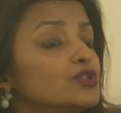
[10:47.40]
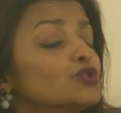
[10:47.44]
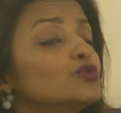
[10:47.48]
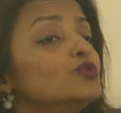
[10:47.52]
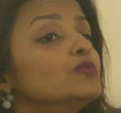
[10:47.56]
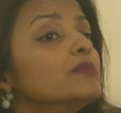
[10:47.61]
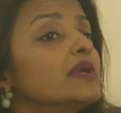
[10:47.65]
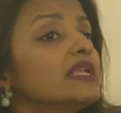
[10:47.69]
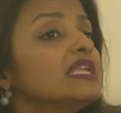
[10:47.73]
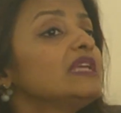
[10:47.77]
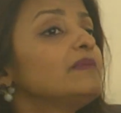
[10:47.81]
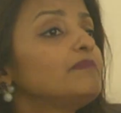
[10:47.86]
Too
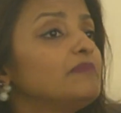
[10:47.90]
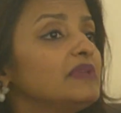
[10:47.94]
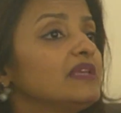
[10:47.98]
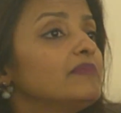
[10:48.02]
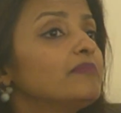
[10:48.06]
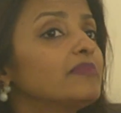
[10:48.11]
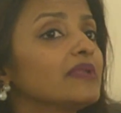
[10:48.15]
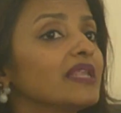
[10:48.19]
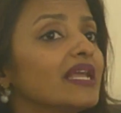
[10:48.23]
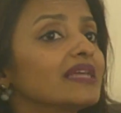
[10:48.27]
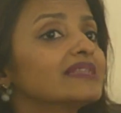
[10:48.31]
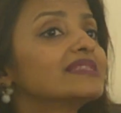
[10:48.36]
many
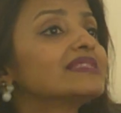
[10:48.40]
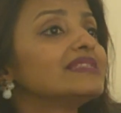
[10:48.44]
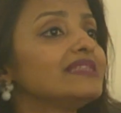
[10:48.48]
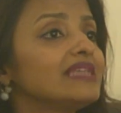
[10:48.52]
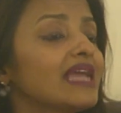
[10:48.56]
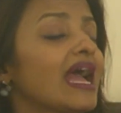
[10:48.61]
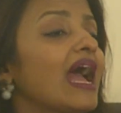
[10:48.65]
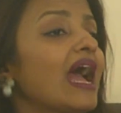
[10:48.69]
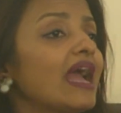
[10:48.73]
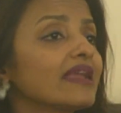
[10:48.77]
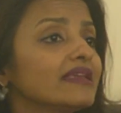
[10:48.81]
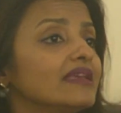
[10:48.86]
people I see
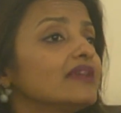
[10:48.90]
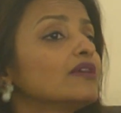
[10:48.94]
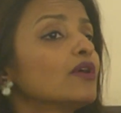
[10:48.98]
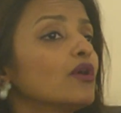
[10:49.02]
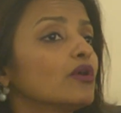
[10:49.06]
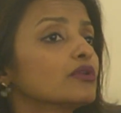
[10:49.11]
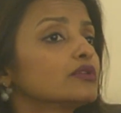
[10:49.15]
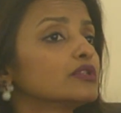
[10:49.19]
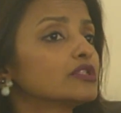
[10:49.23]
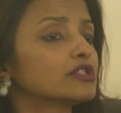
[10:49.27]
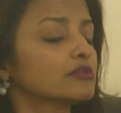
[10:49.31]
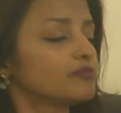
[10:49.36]
hanging
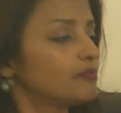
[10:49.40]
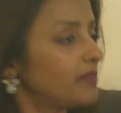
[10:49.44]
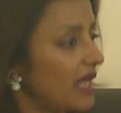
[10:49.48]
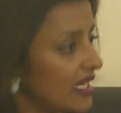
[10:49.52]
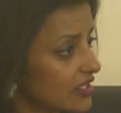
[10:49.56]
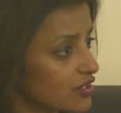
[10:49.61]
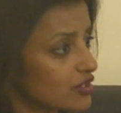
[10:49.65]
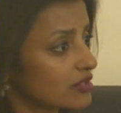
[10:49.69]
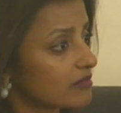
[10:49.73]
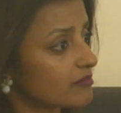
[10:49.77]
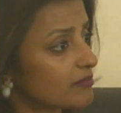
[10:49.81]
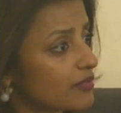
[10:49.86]
on to
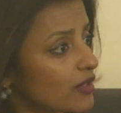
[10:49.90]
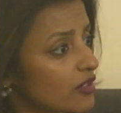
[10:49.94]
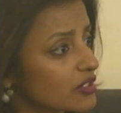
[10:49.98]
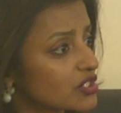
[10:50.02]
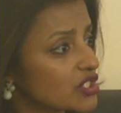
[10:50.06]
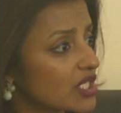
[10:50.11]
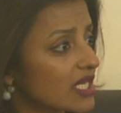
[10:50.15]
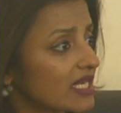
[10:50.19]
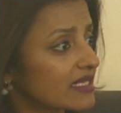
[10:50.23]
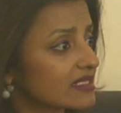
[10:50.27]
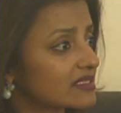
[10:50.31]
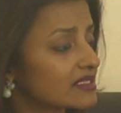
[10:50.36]
passion
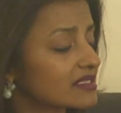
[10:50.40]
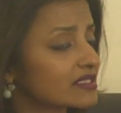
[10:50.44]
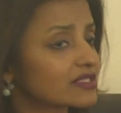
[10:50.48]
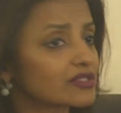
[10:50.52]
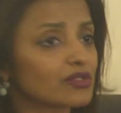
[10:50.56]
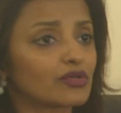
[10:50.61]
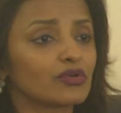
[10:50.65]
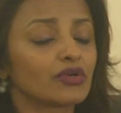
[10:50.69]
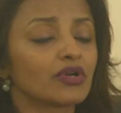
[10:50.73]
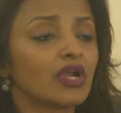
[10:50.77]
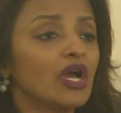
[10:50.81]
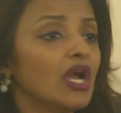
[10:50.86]
projects
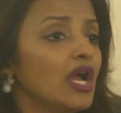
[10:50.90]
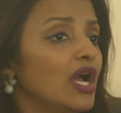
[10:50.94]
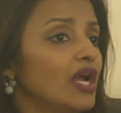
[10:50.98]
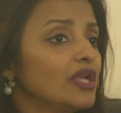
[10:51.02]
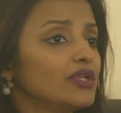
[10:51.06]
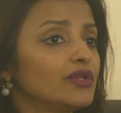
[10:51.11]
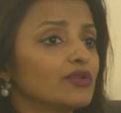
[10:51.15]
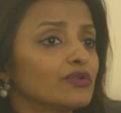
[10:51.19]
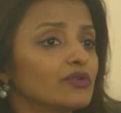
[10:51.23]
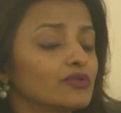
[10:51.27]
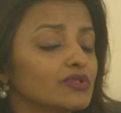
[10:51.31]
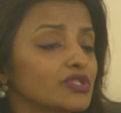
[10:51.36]
or,
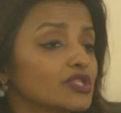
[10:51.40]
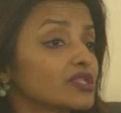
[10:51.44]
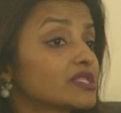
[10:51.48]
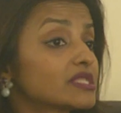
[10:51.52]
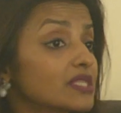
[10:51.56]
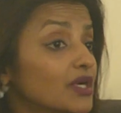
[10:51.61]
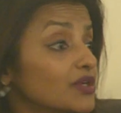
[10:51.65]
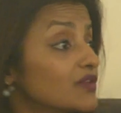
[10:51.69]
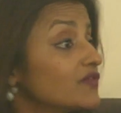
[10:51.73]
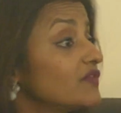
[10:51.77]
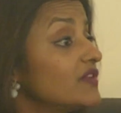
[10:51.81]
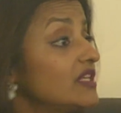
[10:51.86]
you know, just
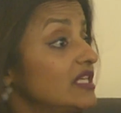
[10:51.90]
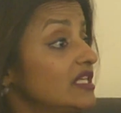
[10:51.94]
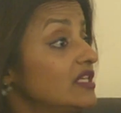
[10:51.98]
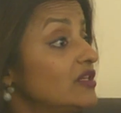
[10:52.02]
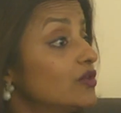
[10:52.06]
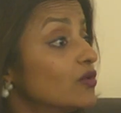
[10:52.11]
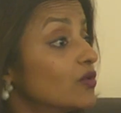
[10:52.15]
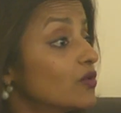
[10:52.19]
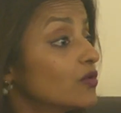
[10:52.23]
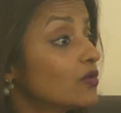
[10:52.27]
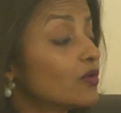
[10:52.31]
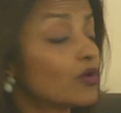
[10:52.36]
out of
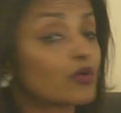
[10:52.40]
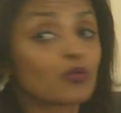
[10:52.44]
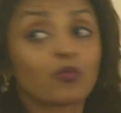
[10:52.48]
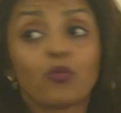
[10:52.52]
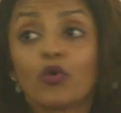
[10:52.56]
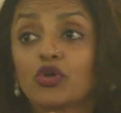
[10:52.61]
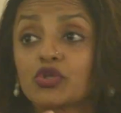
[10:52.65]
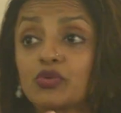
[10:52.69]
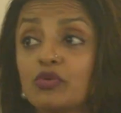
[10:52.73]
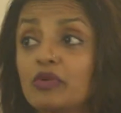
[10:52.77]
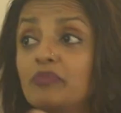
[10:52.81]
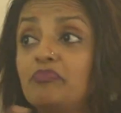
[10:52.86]
ego, or
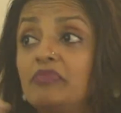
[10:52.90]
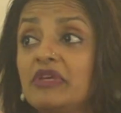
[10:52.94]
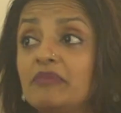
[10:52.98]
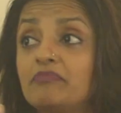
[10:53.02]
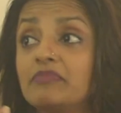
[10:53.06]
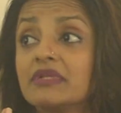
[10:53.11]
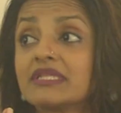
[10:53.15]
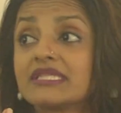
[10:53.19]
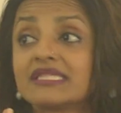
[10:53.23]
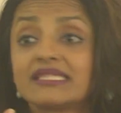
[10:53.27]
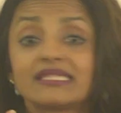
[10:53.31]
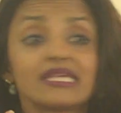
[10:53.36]
what will
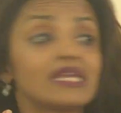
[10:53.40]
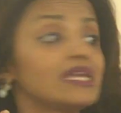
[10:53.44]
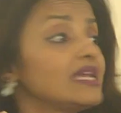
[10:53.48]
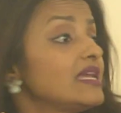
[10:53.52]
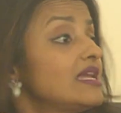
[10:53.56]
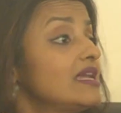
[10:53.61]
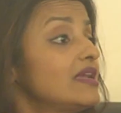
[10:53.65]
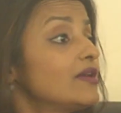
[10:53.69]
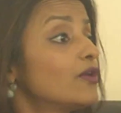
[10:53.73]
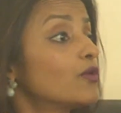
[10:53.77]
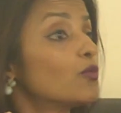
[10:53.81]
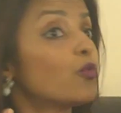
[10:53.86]
people
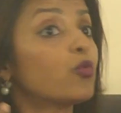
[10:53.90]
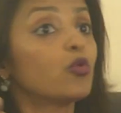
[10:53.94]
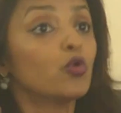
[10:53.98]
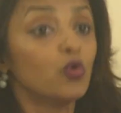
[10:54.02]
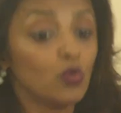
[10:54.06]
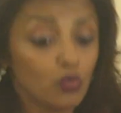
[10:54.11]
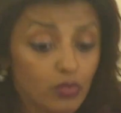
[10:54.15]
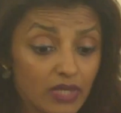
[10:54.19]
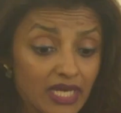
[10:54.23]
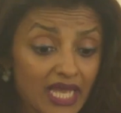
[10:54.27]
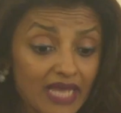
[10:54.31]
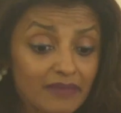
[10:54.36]
say, or
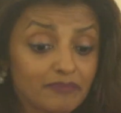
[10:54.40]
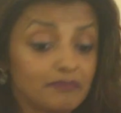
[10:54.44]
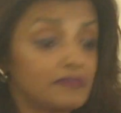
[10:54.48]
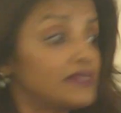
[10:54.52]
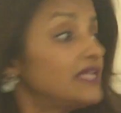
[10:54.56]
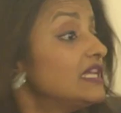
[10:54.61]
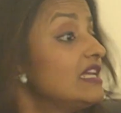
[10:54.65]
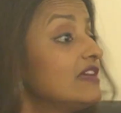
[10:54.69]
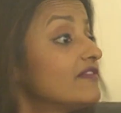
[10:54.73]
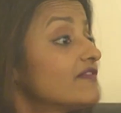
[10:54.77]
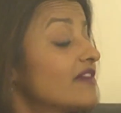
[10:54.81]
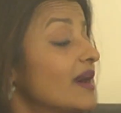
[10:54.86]
who will I
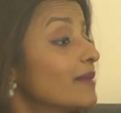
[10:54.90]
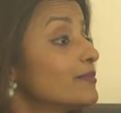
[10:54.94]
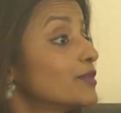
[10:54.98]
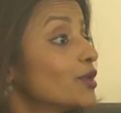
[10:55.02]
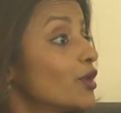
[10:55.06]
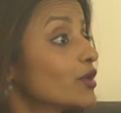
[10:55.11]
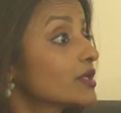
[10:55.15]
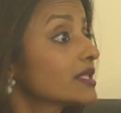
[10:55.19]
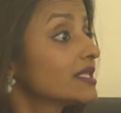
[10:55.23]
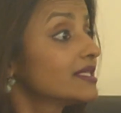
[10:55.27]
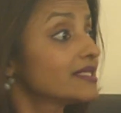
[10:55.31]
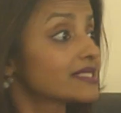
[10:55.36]
be if I'm
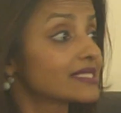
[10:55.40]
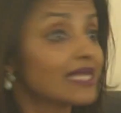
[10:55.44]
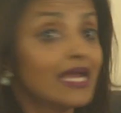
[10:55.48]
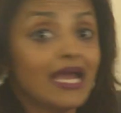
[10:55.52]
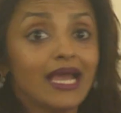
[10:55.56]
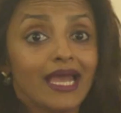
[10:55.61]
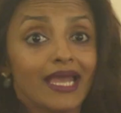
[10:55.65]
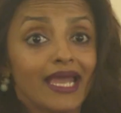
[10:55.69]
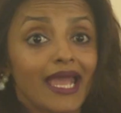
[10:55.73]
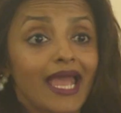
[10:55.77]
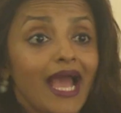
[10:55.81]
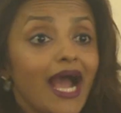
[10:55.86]
not this?
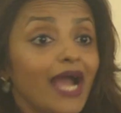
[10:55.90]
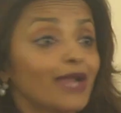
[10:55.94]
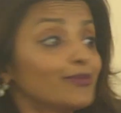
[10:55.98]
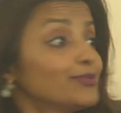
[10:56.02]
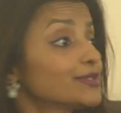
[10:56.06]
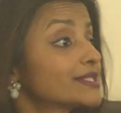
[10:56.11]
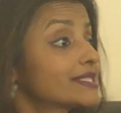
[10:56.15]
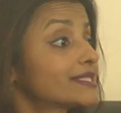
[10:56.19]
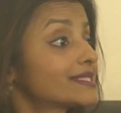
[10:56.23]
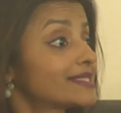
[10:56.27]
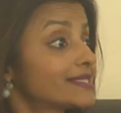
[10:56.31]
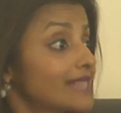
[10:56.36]
I
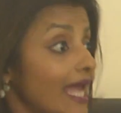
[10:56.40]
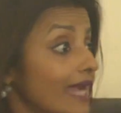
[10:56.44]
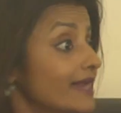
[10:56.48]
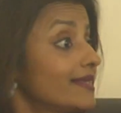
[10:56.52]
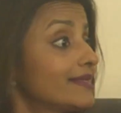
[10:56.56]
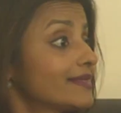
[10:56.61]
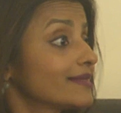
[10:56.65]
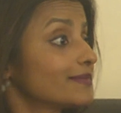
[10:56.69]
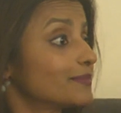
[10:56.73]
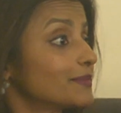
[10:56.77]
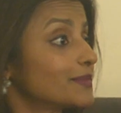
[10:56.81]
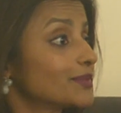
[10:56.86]
was
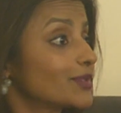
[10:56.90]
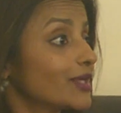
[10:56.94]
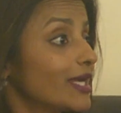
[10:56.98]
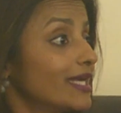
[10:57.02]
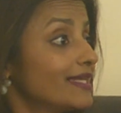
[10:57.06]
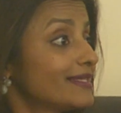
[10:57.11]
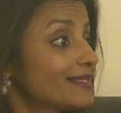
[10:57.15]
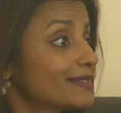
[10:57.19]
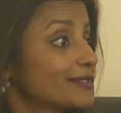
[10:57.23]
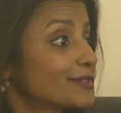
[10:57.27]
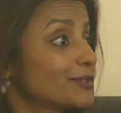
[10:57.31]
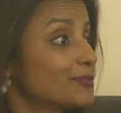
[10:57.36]
sanctum,
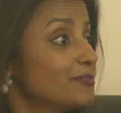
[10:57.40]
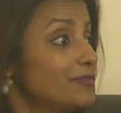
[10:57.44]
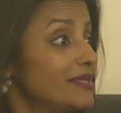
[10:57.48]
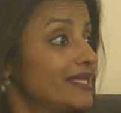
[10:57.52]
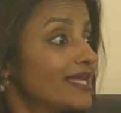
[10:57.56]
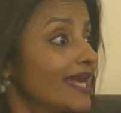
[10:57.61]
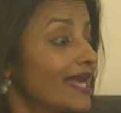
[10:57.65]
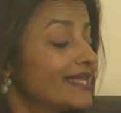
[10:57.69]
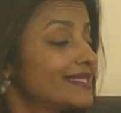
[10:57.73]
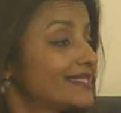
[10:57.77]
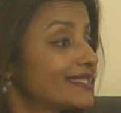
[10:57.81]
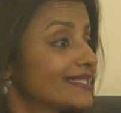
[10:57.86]
right? To
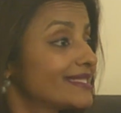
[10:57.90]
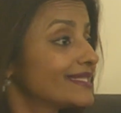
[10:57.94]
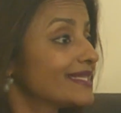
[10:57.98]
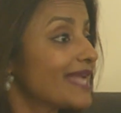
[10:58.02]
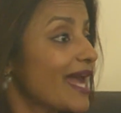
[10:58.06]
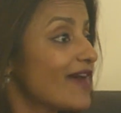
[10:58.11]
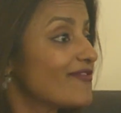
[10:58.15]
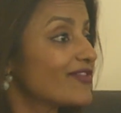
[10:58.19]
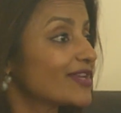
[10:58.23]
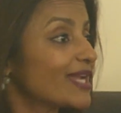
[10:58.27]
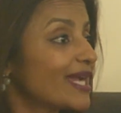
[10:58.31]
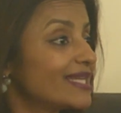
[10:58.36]
me, I didn't
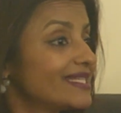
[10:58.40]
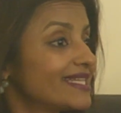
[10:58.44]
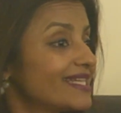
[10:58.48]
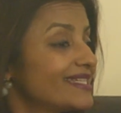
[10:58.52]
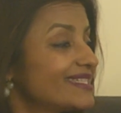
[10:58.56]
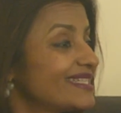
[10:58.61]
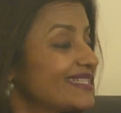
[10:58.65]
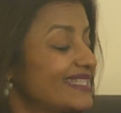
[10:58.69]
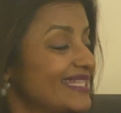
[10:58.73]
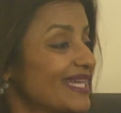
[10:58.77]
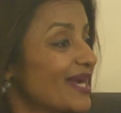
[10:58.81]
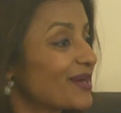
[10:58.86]
have an
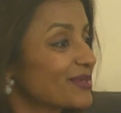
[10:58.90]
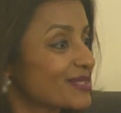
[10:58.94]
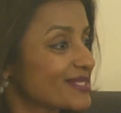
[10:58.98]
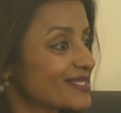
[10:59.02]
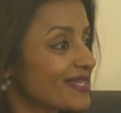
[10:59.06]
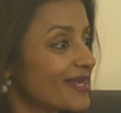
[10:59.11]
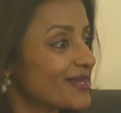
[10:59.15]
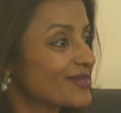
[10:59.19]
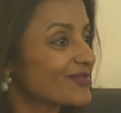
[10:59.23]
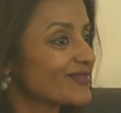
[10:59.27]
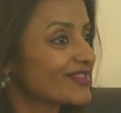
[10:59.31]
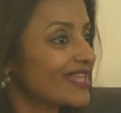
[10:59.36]
identity
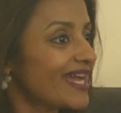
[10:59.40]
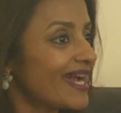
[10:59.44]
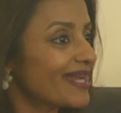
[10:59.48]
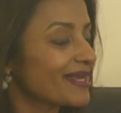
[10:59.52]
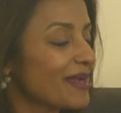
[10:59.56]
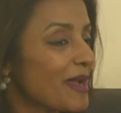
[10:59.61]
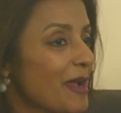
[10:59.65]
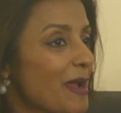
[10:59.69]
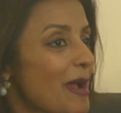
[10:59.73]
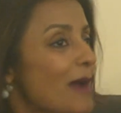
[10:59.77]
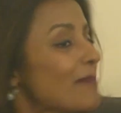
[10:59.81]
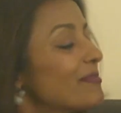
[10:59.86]
outside of that,
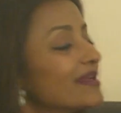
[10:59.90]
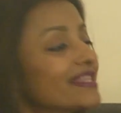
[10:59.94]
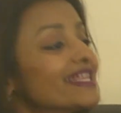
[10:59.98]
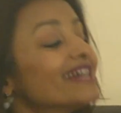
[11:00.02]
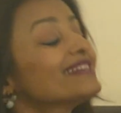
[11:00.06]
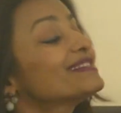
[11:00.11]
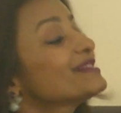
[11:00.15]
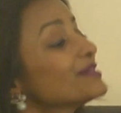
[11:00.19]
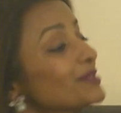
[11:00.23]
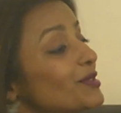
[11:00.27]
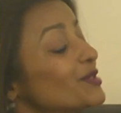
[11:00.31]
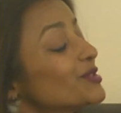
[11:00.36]
but
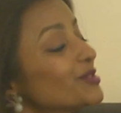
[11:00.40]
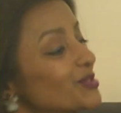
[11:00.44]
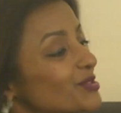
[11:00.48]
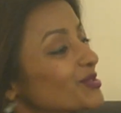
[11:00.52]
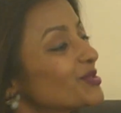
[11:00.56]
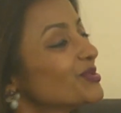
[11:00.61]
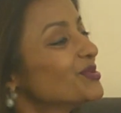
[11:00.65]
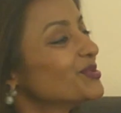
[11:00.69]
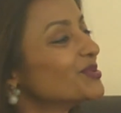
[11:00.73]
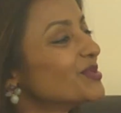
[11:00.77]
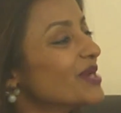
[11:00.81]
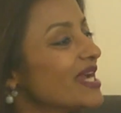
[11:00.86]
that's not
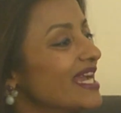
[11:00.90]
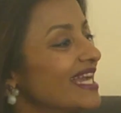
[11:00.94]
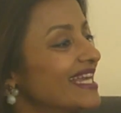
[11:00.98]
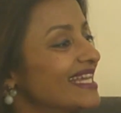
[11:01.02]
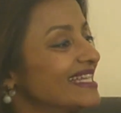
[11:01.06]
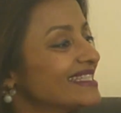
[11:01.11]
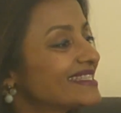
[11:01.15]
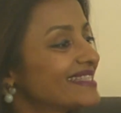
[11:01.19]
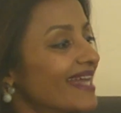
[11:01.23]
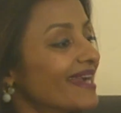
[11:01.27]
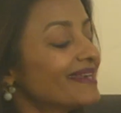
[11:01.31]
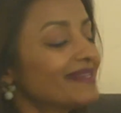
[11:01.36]
true.
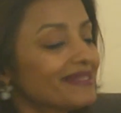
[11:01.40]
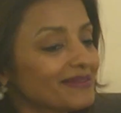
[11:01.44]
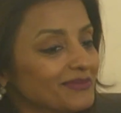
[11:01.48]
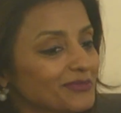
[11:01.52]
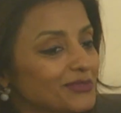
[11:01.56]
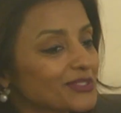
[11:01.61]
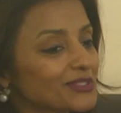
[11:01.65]
Sanctum